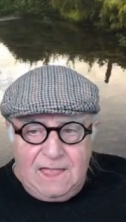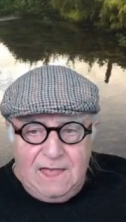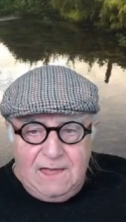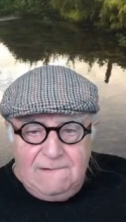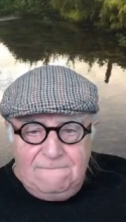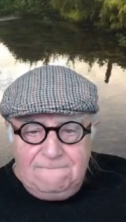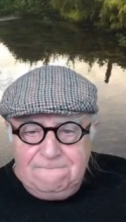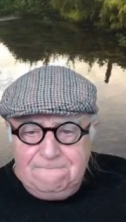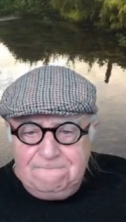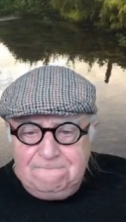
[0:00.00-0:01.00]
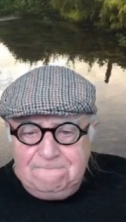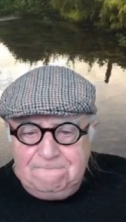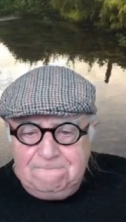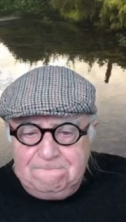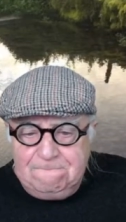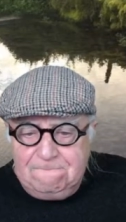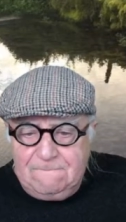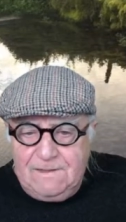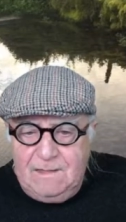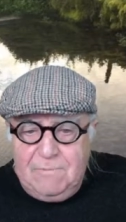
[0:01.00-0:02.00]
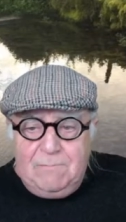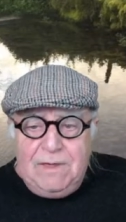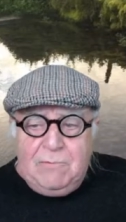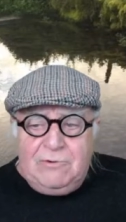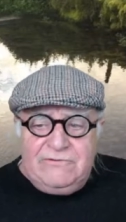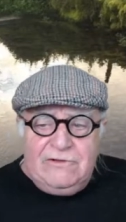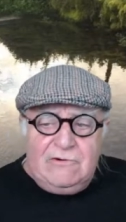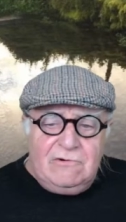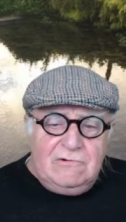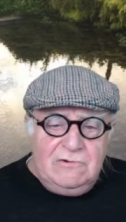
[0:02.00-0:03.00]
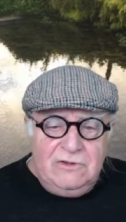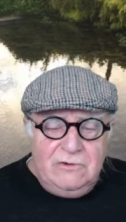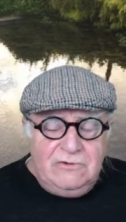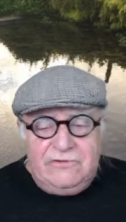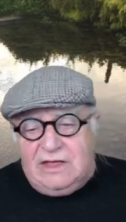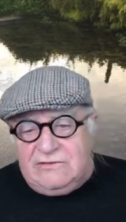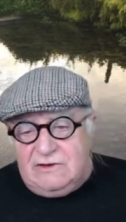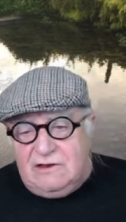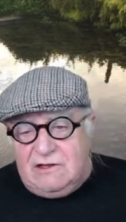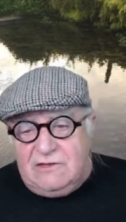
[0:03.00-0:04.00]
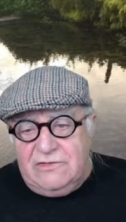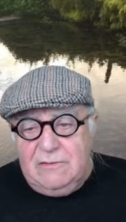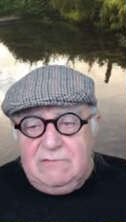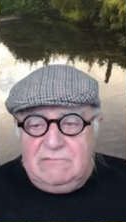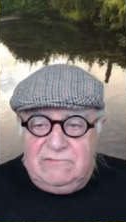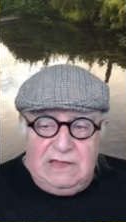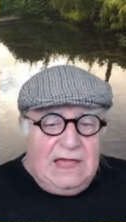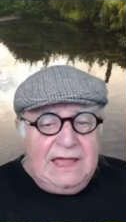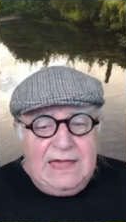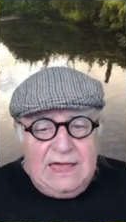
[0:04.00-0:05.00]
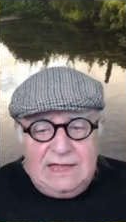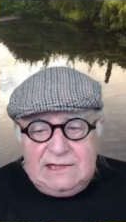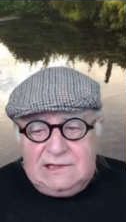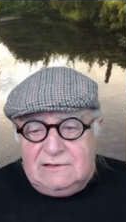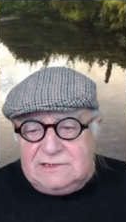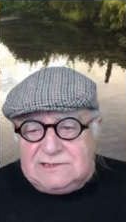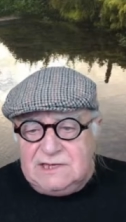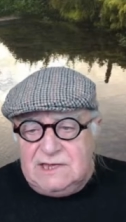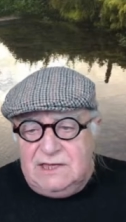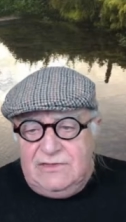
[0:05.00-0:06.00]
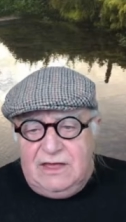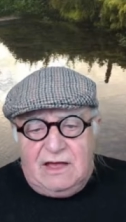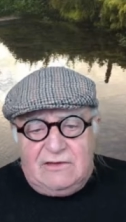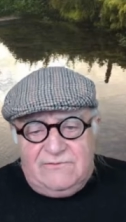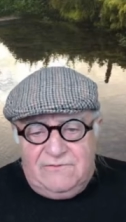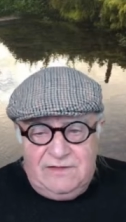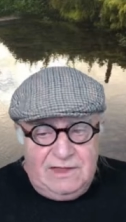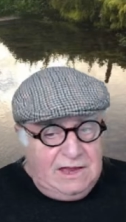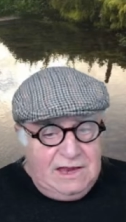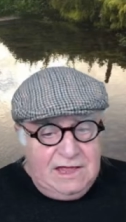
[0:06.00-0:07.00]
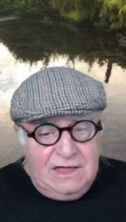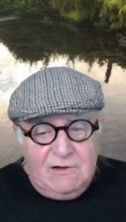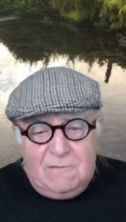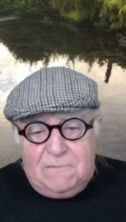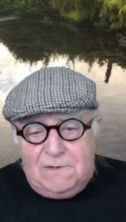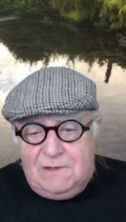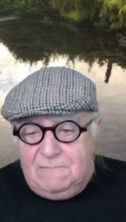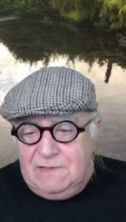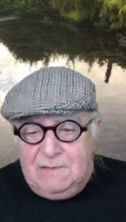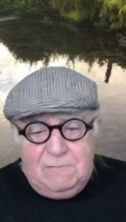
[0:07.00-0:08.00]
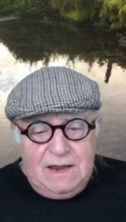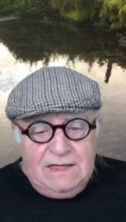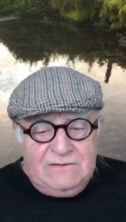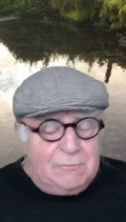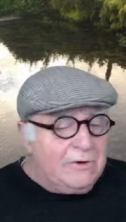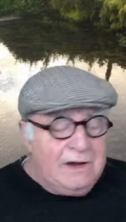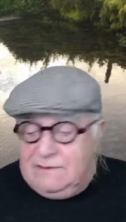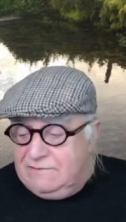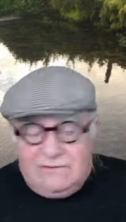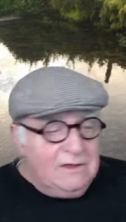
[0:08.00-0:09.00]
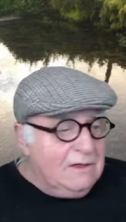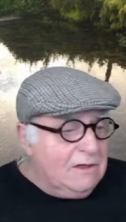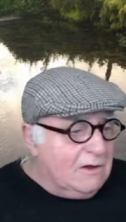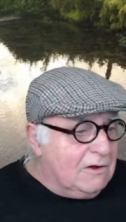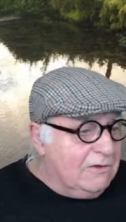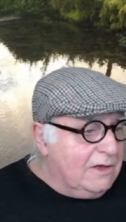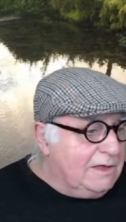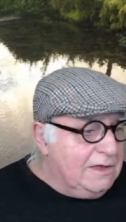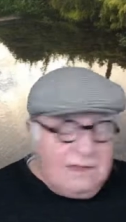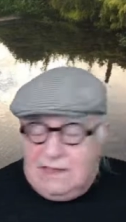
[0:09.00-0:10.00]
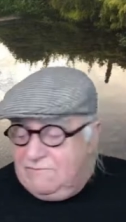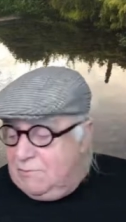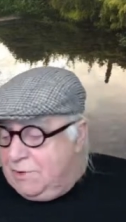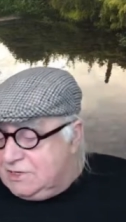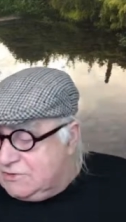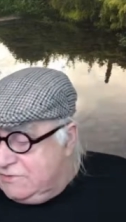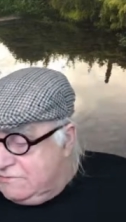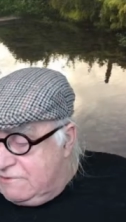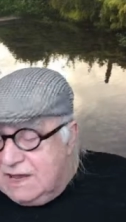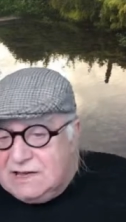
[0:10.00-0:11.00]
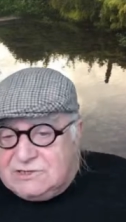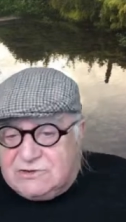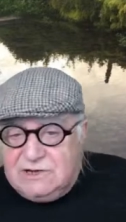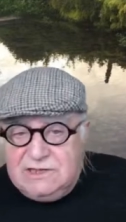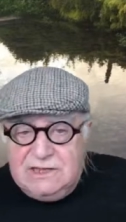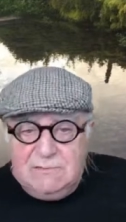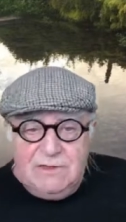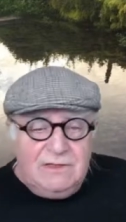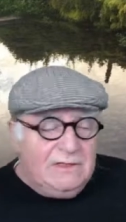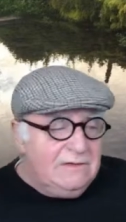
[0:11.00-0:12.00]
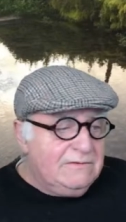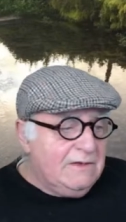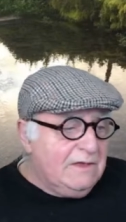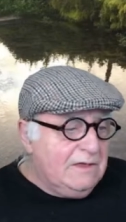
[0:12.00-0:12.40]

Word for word: Um, But people still use that a lot. They light candles. They ask for healing help. Um, they place prayers. On, I didn't have a picture of the rag tree there, but there's